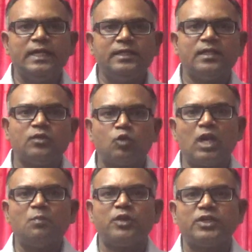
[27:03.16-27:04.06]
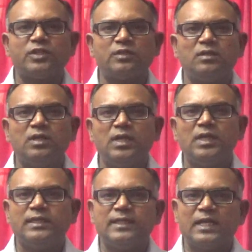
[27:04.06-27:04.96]
Indian collaboration
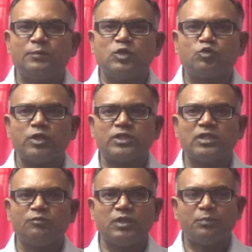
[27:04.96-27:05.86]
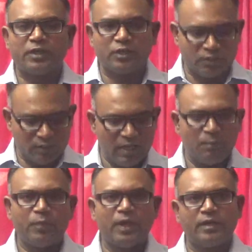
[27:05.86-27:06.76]
in the administration of the British
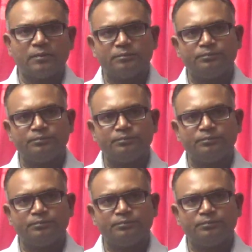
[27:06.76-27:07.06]
Empire.